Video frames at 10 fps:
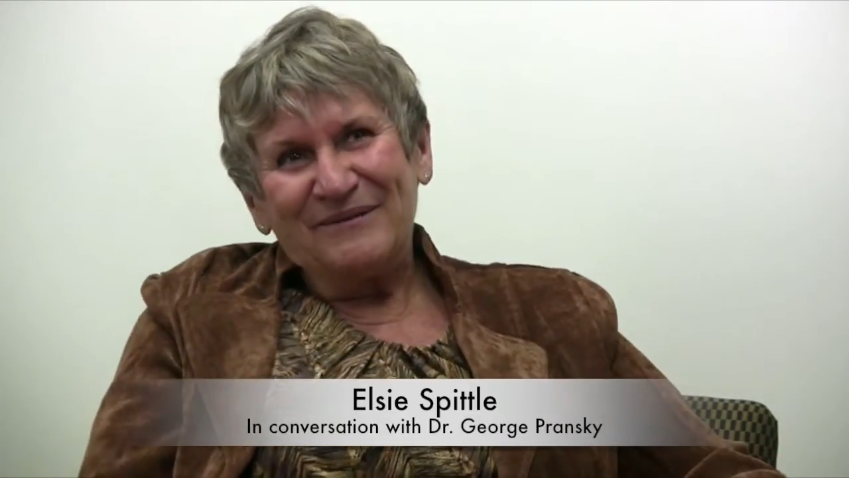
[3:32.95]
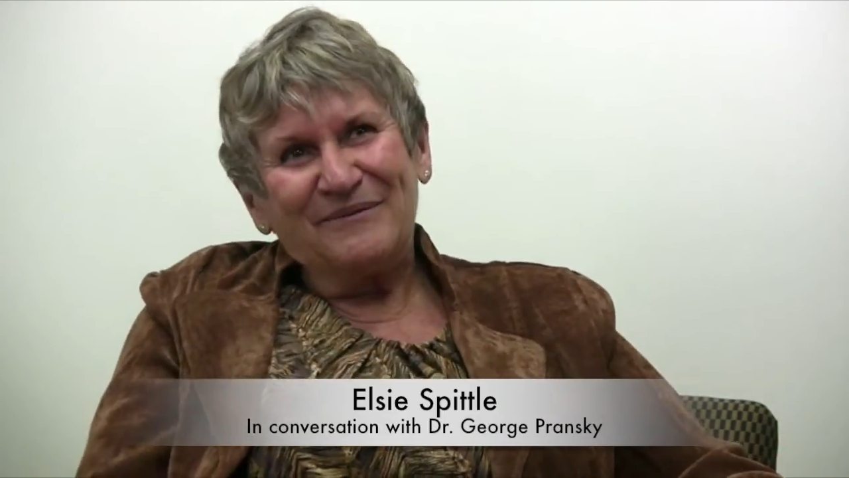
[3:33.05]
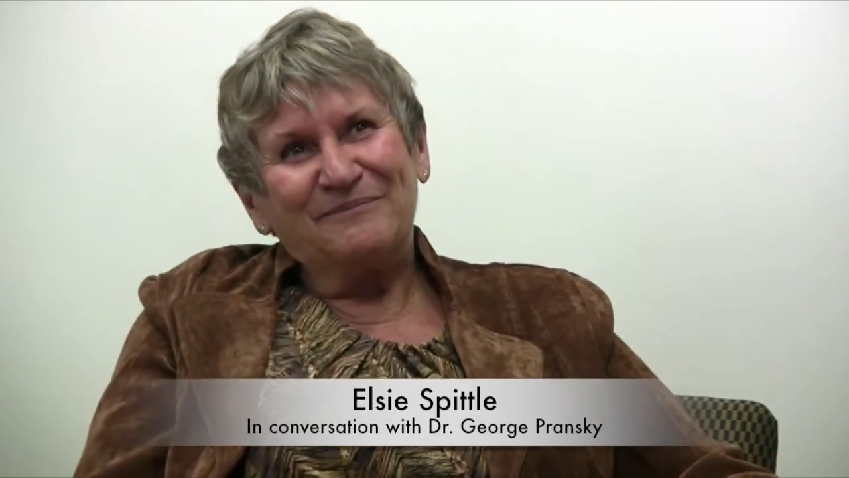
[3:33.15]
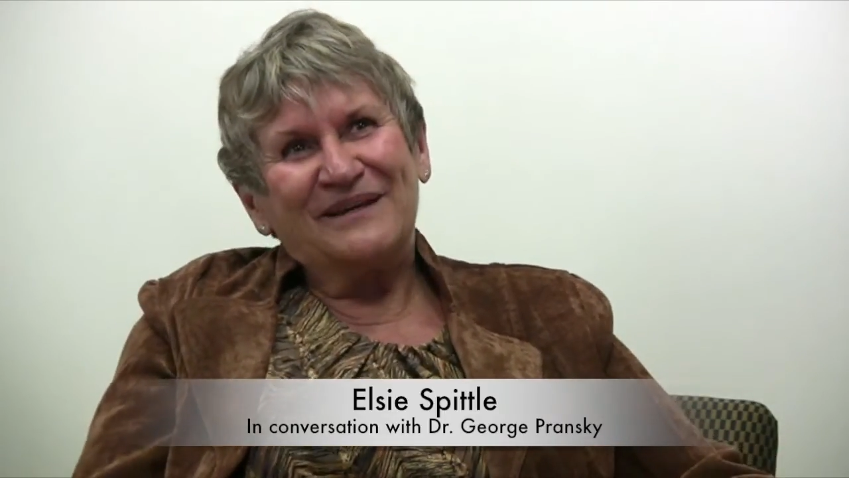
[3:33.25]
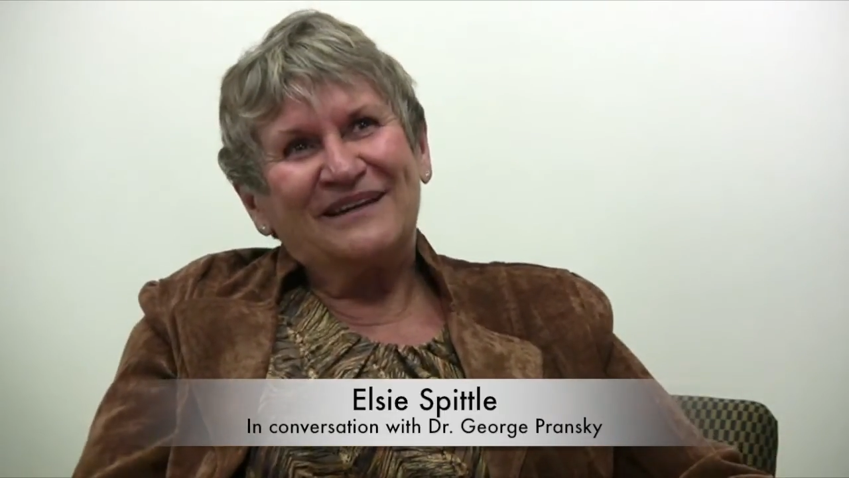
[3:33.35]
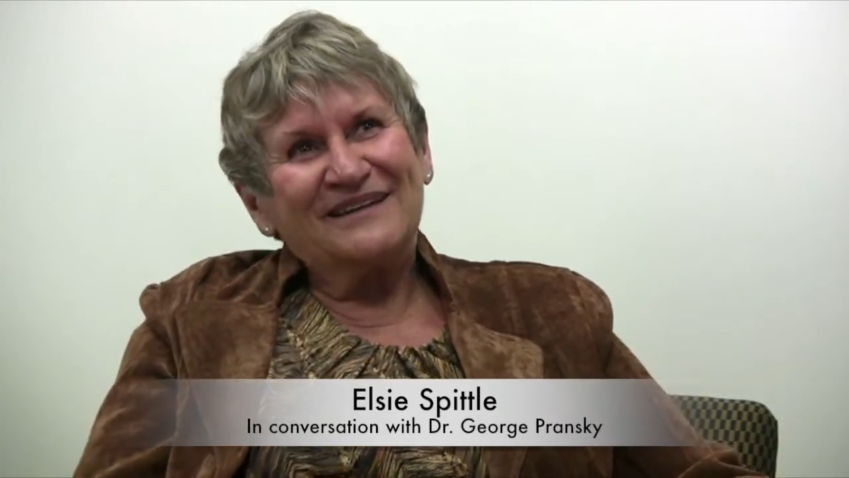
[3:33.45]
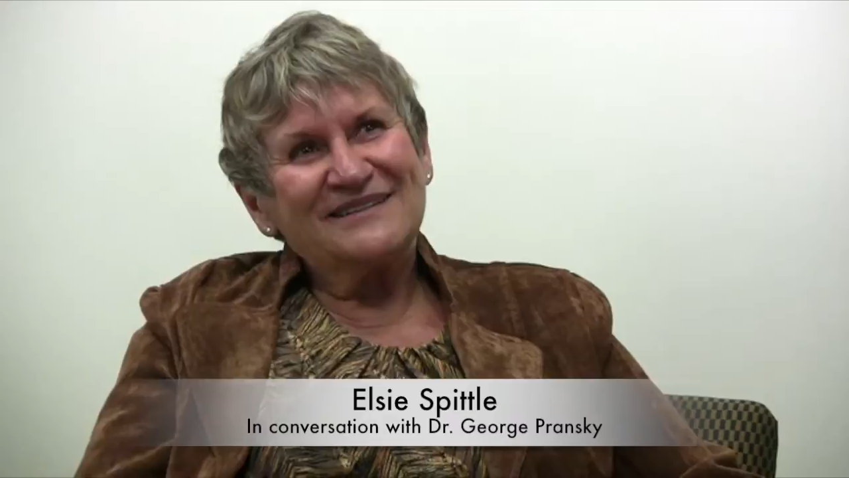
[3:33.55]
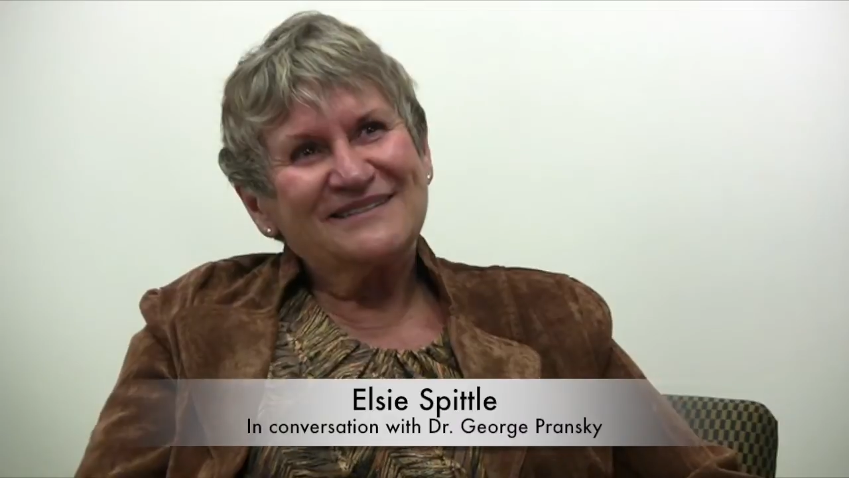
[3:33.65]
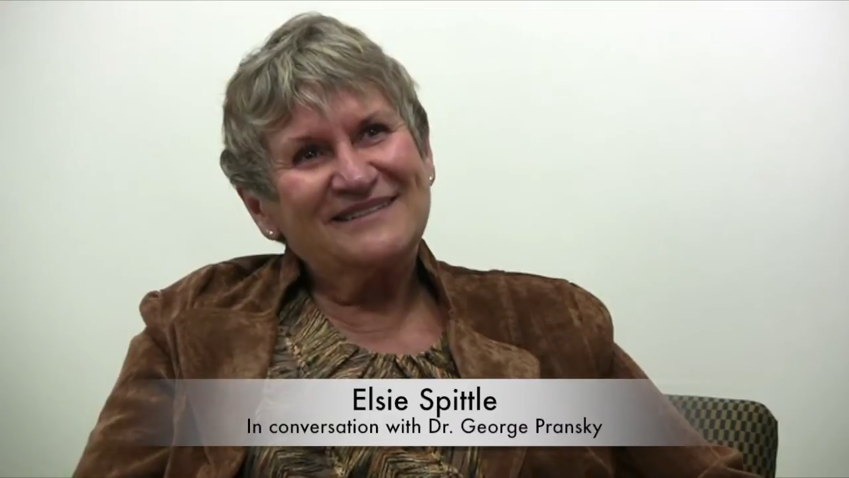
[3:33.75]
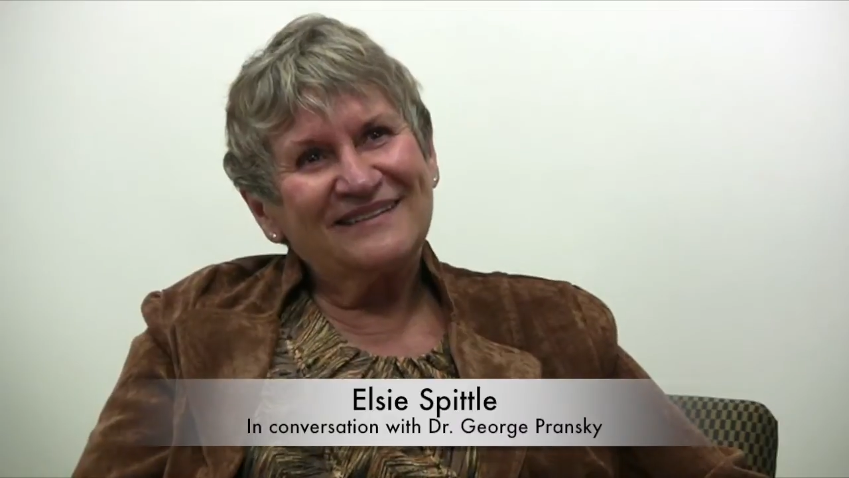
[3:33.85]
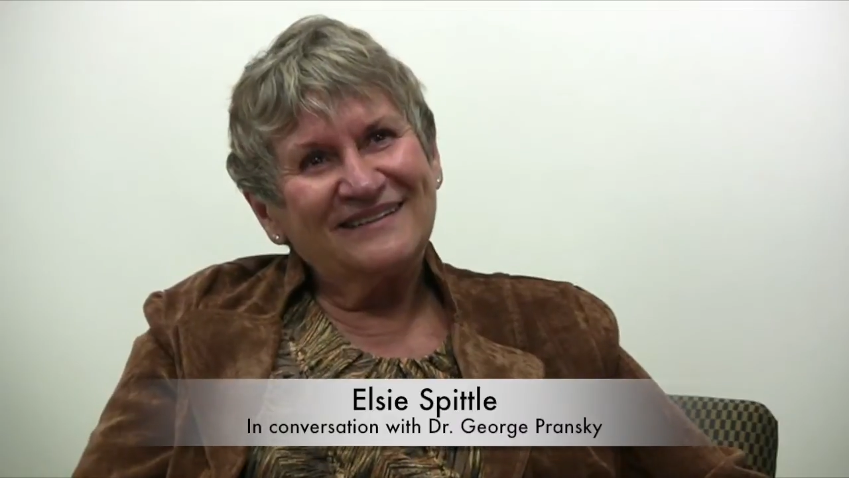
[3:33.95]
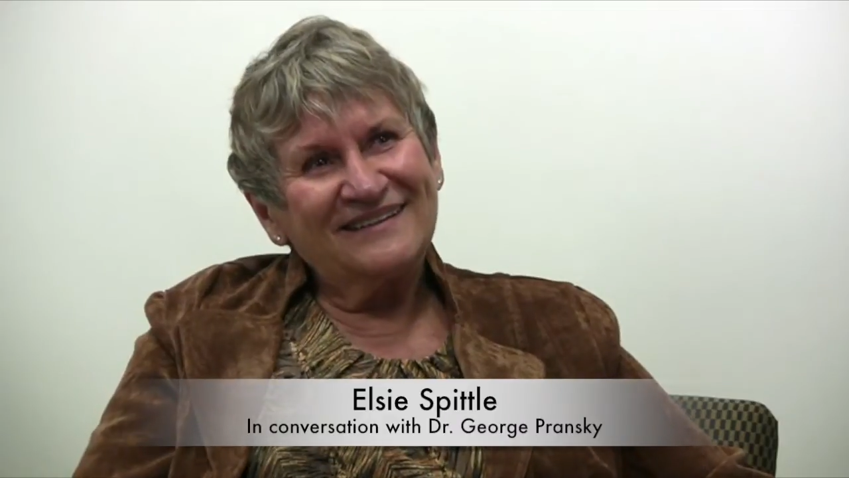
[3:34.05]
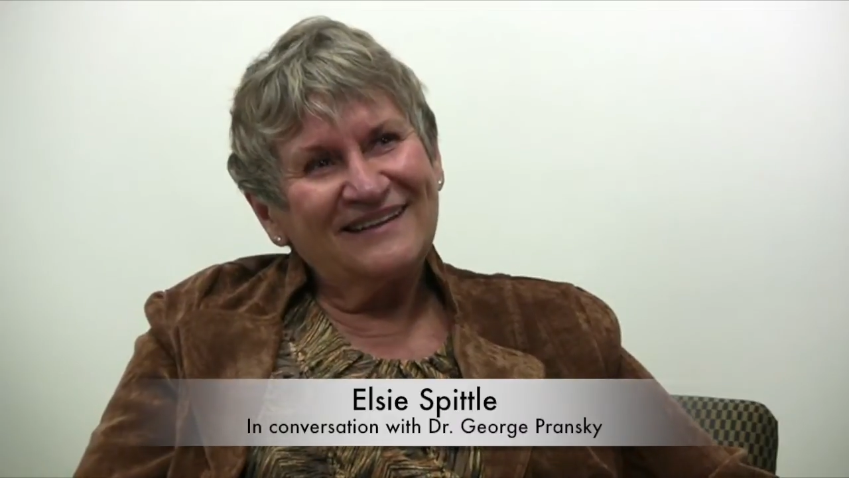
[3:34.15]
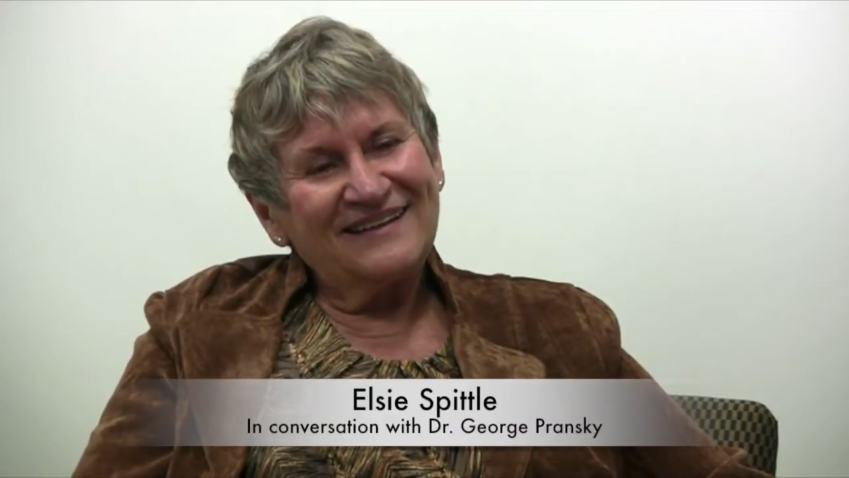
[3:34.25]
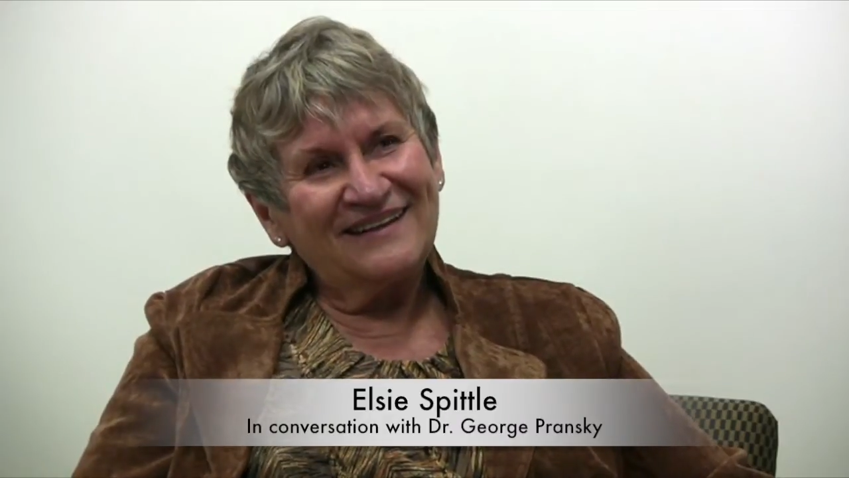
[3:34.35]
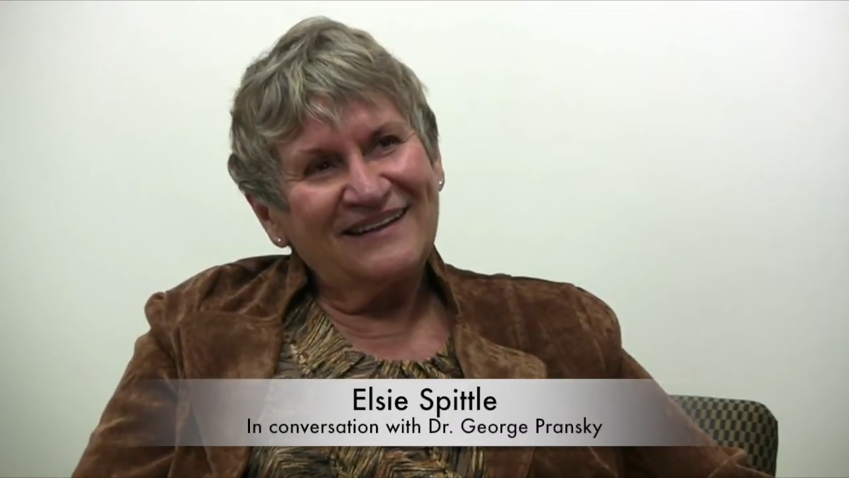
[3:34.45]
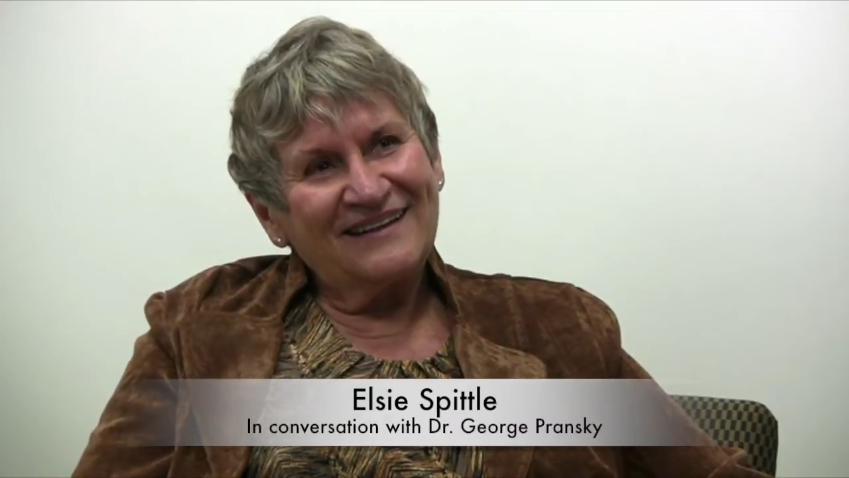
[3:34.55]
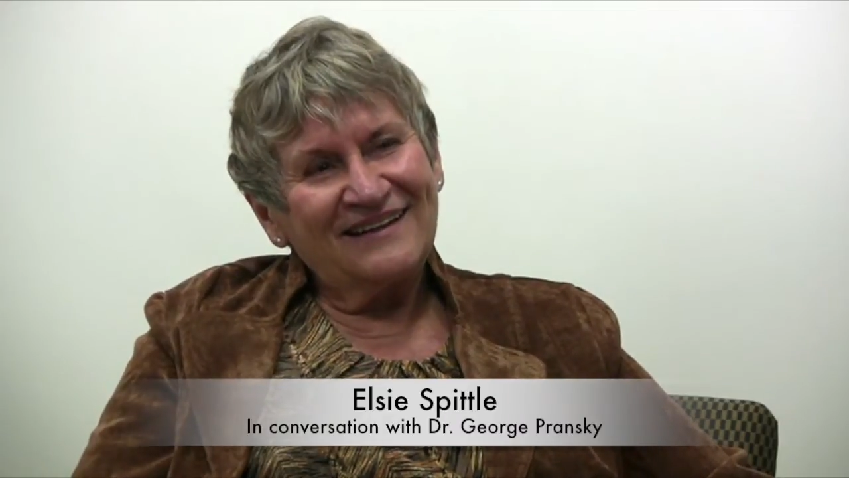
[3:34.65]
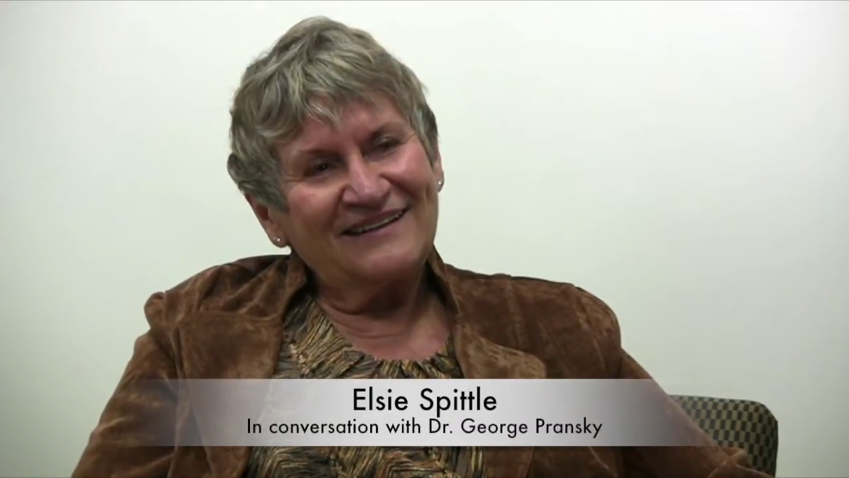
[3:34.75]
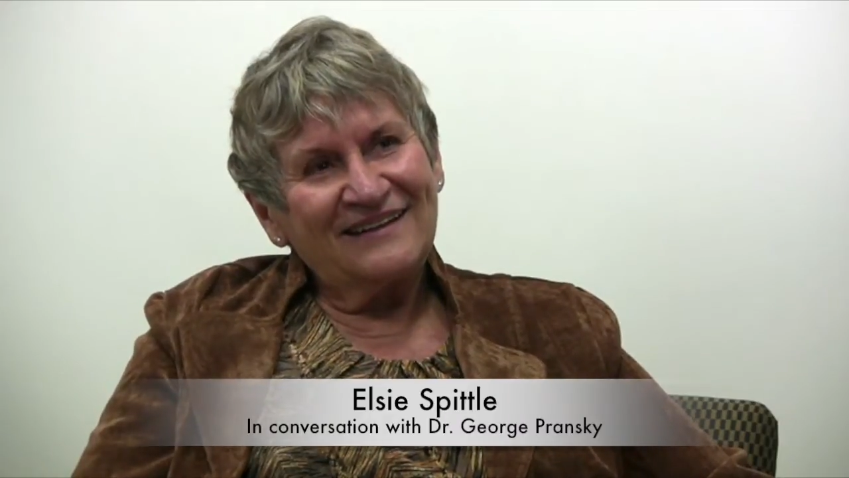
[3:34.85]
because,
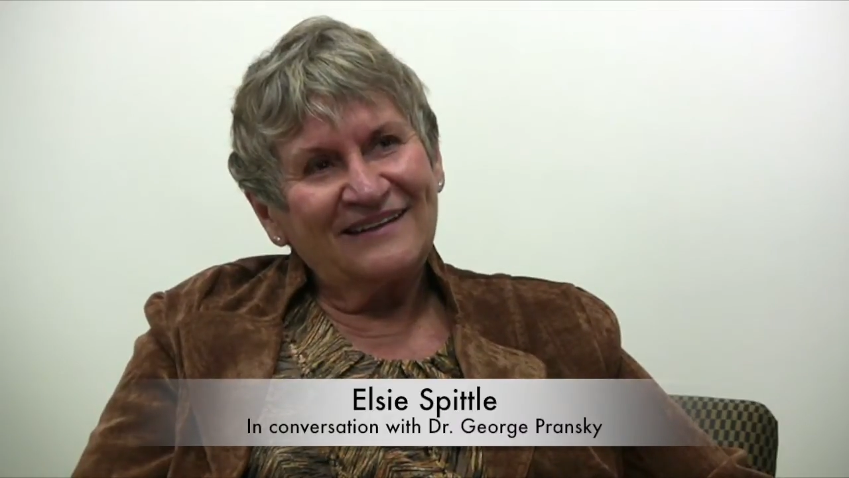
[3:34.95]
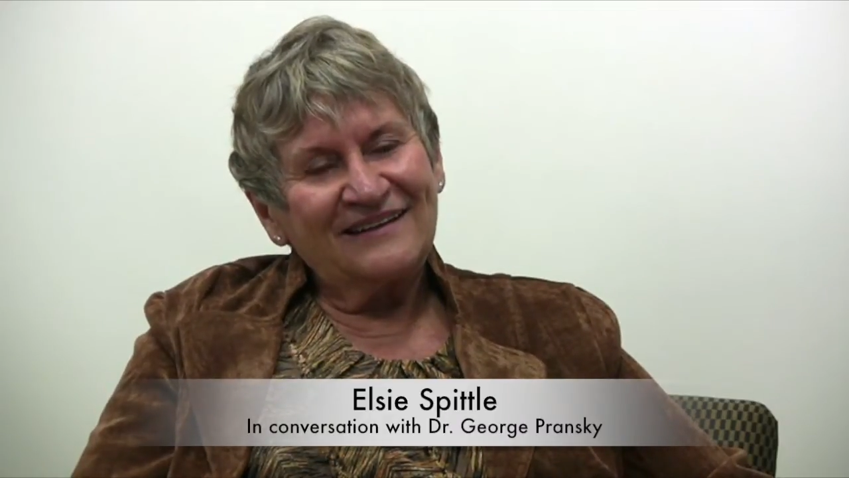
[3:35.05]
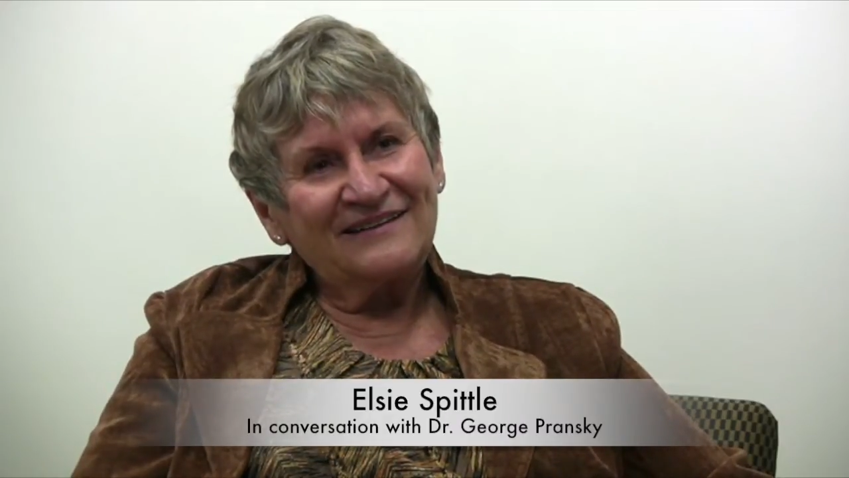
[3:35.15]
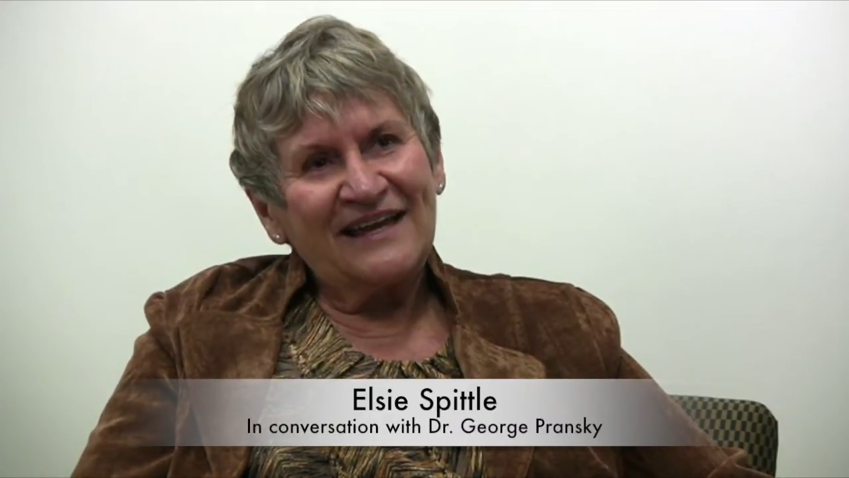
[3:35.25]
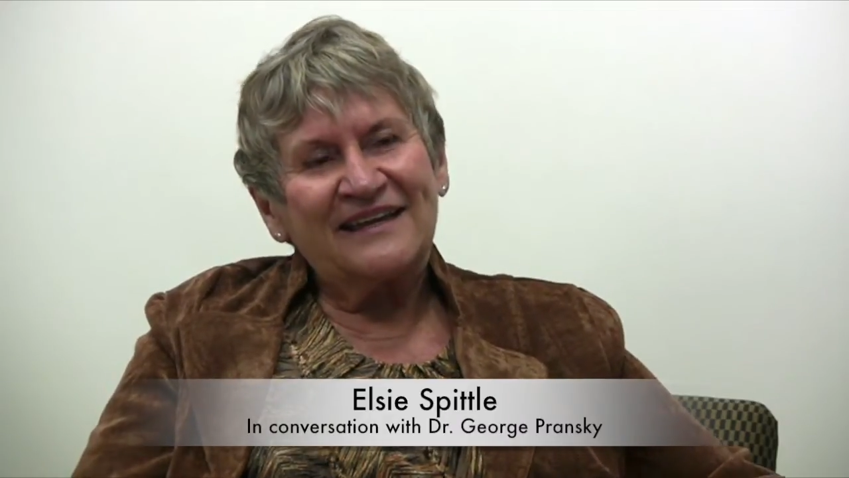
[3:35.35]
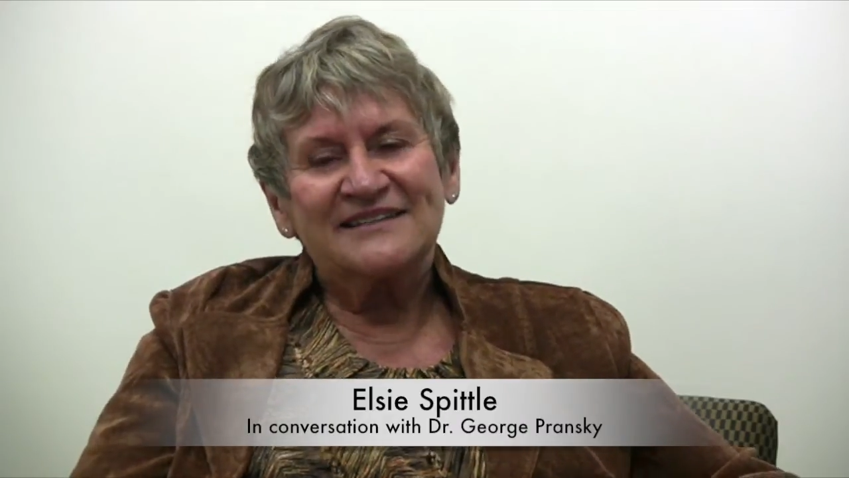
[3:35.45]
like